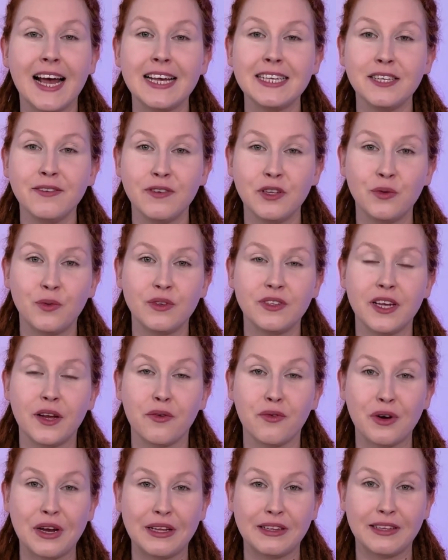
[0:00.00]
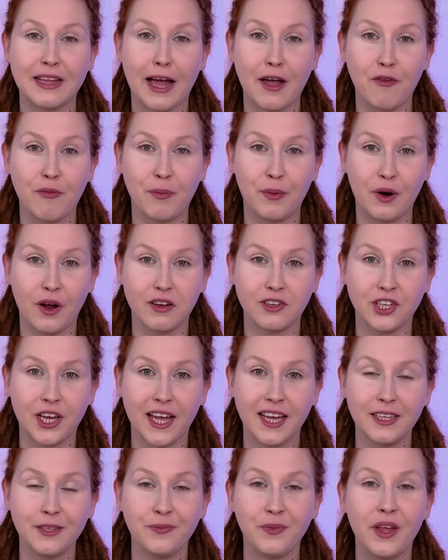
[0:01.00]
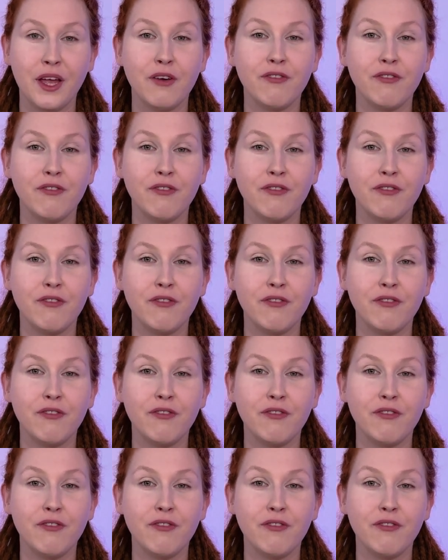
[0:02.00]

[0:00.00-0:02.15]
as if it was a real-life project.